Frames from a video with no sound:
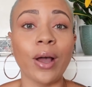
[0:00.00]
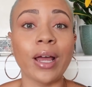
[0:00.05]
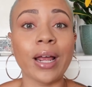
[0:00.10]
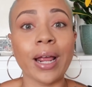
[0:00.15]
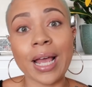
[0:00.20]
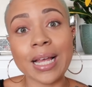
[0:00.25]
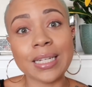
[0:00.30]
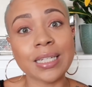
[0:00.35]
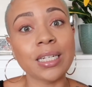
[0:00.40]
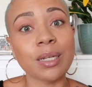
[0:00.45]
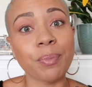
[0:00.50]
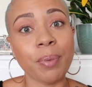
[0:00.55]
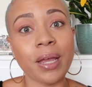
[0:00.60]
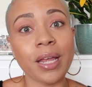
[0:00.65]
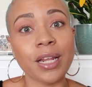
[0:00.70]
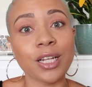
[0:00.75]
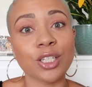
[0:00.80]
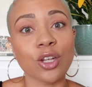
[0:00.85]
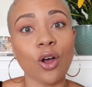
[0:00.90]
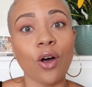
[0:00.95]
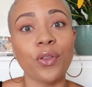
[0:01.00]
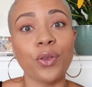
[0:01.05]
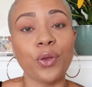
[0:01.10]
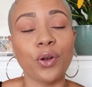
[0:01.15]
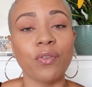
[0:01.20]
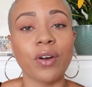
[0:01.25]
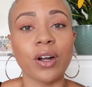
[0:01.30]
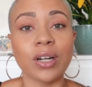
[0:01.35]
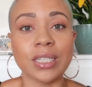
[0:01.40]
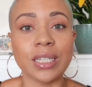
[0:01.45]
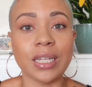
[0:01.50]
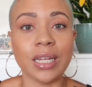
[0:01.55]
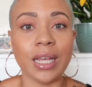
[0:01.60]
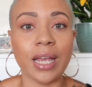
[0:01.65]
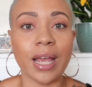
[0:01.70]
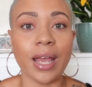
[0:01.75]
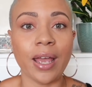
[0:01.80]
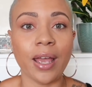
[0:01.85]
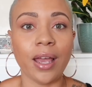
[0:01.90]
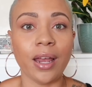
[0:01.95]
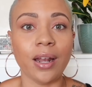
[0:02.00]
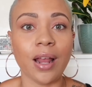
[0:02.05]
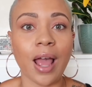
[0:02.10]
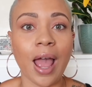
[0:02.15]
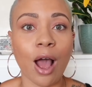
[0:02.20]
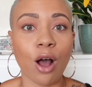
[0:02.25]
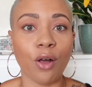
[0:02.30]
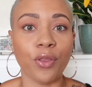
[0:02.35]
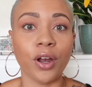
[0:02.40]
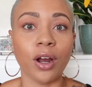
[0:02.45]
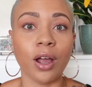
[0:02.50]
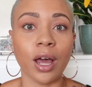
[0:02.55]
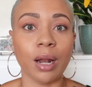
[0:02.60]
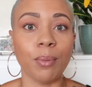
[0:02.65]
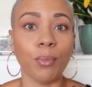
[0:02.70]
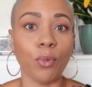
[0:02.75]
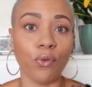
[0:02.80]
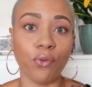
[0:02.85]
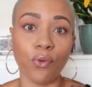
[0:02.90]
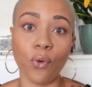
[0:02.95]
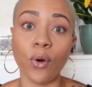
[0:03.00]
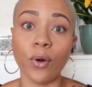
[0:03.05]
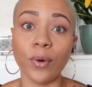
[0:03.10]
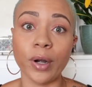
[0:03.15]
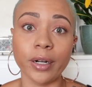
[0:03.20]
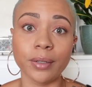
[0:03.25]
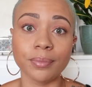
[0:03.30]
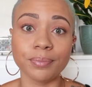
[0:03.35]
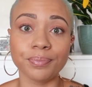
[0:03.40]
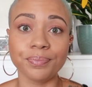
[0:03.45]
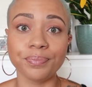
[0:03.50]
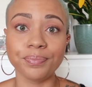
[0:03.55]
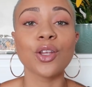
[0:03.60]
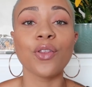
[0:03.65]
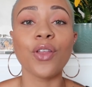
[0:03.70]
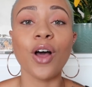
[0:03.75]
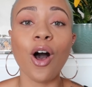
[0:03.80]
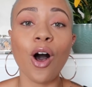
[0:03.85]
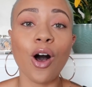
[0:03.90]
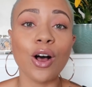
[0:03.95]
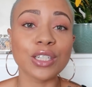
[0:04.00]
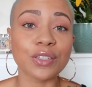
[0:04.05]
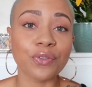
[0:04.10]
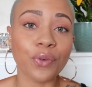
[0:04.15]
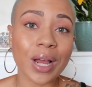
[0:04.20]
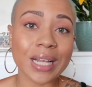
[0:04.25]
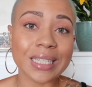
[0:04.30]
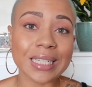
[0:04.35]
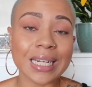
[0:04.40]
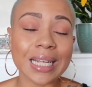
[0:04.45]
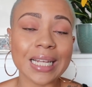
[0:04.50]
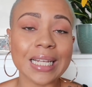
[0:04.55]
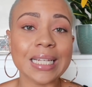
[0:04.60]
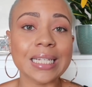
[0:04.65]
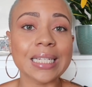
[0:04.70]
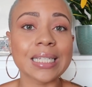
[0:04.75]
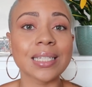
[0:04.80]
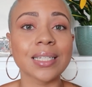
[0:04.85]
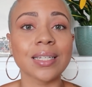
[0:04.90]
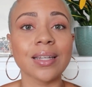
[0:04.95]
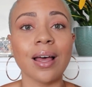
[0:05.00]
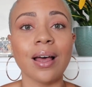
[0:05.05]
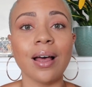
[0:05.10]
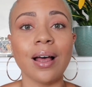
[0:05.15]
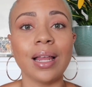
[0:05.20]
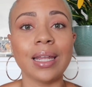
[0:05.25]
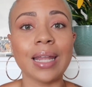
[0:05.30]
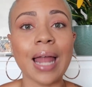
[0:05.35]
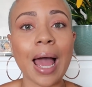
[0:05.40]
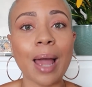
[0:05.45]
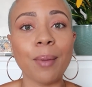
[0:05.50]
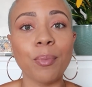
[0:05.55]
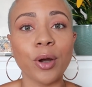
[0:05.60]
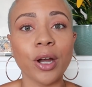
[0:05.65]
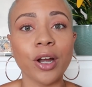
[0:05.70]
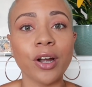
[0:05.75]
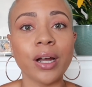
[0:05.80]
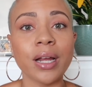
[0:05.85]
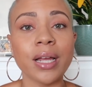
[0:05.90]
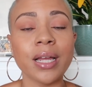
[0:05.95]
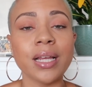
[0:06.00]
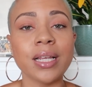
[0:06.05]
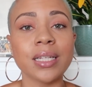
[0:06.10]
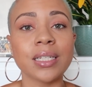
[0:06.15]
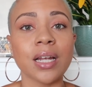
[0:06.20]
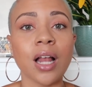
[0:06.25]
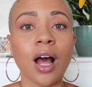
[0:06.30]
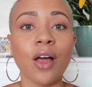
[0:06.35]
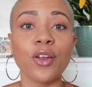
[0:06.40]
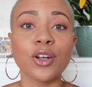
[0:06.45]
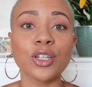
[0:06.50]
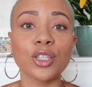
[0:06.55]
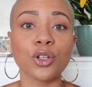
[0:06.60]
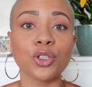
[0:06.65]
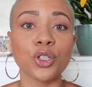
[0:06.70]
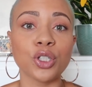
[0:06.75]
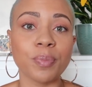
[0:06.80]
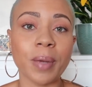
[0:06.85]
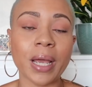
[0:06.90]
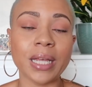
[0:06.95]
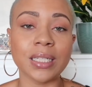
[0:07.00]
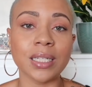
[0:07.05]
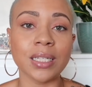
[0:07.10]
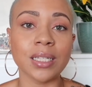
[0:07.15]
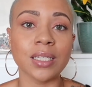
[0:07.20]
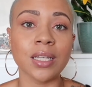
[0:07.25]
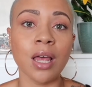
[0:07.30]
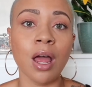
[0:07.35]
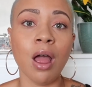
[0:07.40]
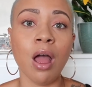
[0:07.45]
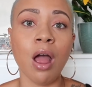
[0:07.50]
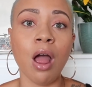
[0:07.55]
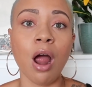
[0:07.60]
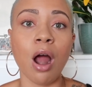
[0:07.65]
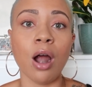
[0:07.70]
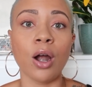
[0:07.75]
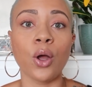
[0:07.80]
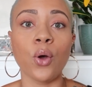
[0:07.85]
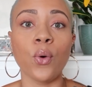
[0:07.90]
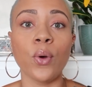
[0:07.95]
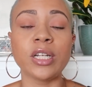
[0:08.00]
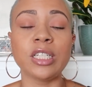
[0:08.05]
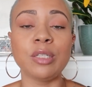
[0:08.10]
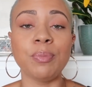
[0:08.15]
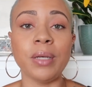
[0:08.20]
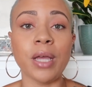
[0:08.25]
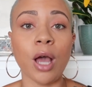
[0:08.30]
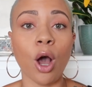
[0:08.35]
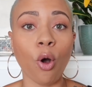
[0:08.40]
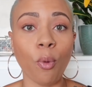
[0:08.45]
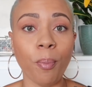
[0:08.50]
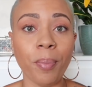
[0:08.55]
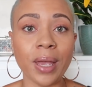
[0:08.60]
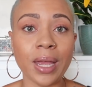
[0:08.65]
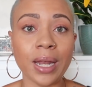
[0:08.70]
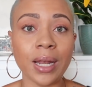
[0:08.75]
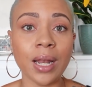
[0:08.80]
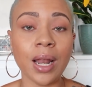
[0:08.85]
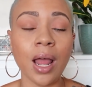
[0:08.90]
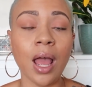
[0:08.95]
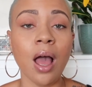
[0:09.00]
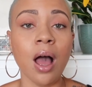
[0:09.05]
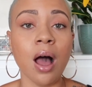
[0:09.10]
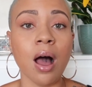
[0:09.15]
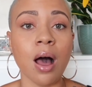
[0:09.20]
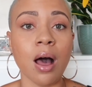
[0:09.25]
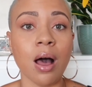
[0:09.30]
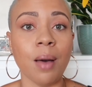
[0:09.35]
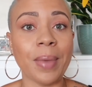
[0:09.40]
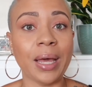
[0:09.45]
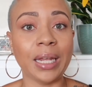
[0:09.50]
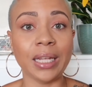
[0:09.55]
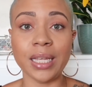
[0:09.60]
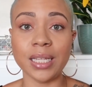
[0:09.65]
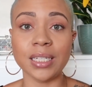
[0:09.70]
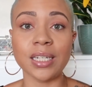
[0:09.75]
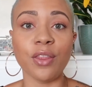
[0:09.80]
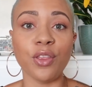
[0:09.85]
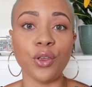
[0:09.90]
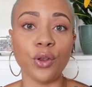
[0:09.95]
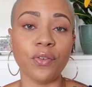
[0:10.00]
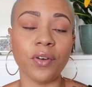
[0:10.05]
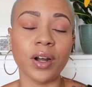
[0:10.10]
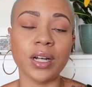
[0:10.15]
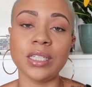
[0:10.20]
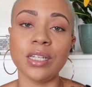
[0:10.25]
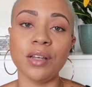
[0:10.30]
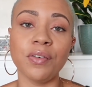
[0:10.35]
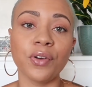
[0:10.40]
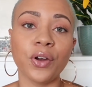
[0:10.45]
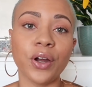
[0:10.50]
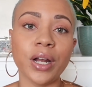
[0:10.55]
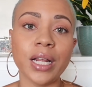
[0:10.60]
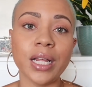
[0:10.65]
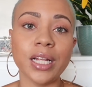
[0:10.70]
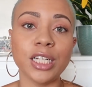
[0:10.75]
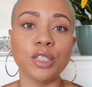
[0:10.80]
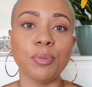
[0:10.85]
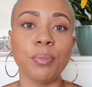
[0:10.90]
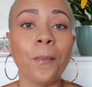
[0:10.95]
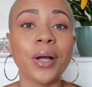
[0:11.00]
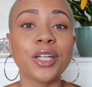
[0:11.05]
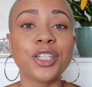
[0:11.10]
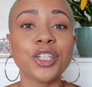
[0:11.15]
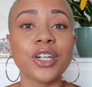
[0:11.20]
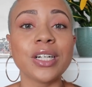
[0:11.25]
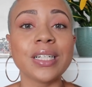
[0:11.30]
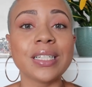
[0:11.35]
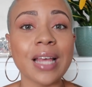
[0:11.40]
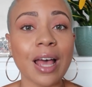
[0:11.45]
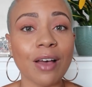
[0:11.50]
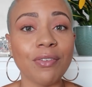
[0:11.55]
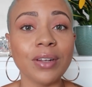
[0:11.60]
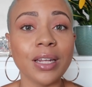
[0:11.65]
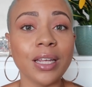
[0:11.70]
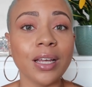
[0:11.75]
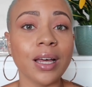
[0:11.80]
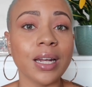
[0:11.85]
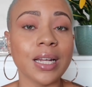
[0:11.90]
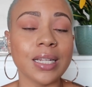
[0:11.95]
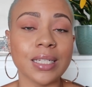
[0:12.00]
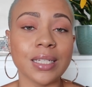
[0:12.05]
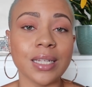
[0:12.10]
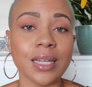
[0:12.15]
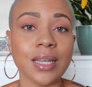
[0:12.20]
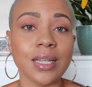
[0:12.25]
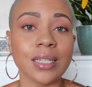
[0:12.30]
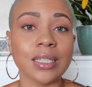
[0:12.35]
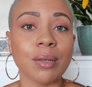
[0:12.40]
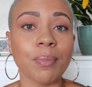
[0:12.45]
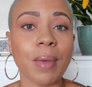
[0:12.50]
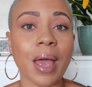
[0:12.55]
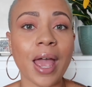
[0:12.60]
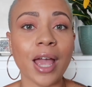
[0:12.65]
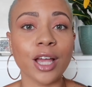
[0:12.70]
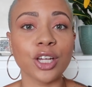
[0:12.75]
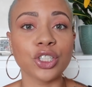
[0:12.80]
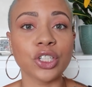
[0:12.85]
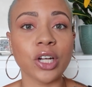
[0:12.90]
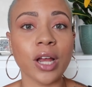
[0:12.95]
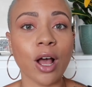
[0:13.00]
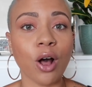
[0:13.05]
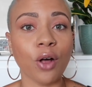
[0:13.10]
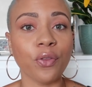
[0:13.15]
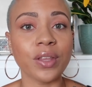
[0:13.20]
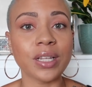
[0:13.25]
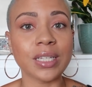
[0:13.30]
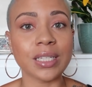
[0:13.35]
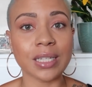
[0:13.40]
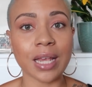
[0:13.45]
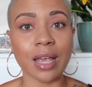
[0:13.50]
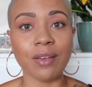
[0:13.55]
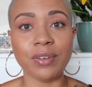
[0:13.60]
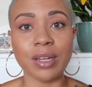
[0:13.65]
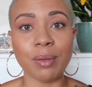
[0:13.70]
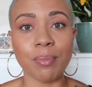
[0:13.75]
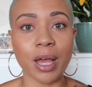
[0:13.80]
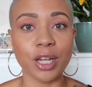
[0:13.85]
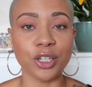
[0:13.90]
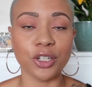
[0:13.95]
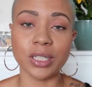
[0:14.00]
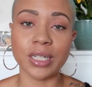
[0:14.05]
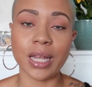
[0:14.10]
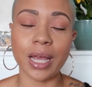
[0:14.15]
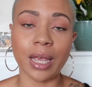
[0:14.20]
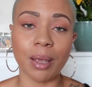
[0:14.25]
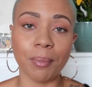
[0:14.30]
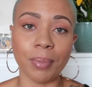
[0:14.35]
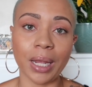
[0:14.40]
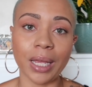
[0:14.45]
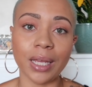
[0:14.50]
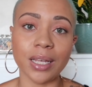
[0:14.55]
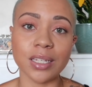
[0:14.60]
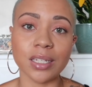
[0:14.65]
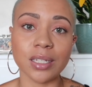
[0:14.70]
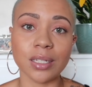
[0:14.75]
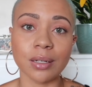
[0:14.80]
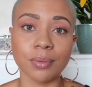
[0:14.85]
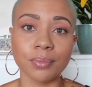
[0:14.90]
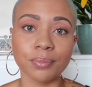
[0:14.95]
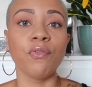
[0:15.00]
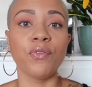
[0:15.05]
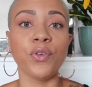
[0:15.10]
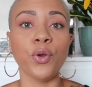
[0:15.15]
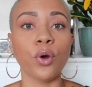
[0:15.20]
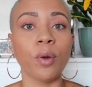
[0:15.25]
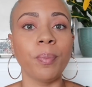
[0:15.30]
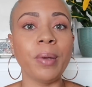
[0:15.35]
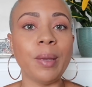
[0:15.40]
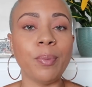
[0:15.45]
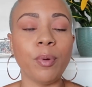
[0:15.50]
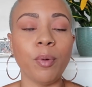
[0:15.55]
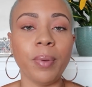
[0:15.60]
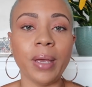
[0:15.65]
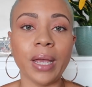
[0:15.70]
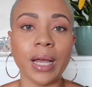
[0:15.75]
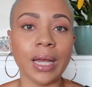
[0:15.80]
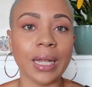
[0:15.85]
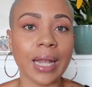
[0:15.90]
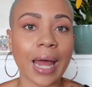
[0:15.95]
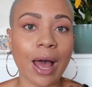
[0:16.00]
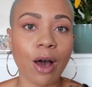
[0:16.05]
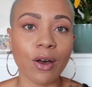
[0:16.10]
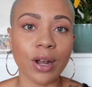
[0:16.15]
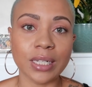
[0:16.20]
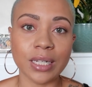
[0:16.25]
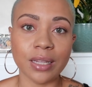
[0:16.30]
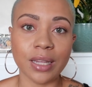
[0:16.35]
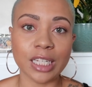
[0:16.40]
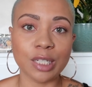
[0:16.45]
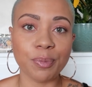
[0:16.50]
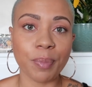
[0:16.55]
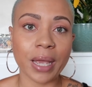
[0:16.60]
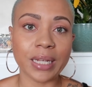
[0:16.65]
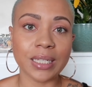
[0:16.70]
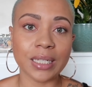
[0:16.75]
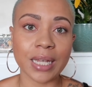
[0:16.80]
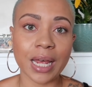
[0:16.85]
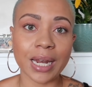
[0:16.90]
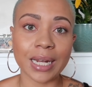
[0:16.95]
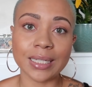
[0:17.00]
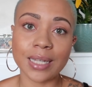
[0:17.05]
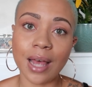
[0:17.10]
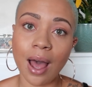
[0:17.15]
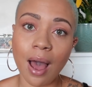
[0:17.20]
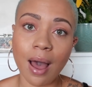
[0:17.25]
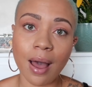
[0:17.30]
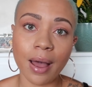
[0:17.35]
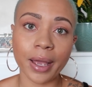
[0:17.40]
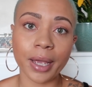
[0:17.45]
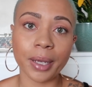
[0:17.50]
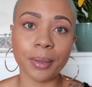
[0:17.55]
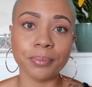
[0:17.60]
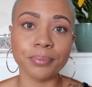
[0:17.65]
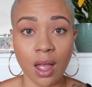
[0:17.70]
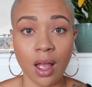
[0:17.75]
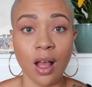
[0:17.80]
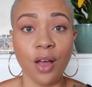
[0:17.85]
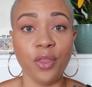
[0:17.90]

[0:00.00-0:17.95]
I guess it depends on the university and how they're gonna move forward. So the halls of residence, libraries, and other social spaces are going to be open, at least at the University of Greenwich, but you're definitely gonna see some extra health and safety measures taking place. Fewer people being allowed into these spaces at a time.